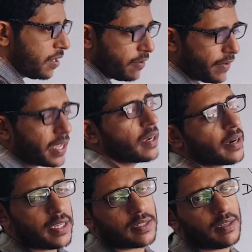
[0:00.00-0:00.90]
we
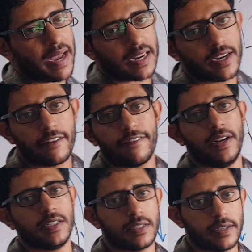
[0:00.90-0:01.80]
increase the magnetic field
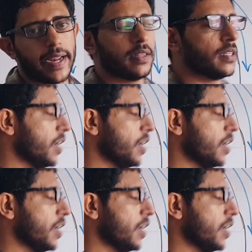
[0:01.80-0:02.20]
strength.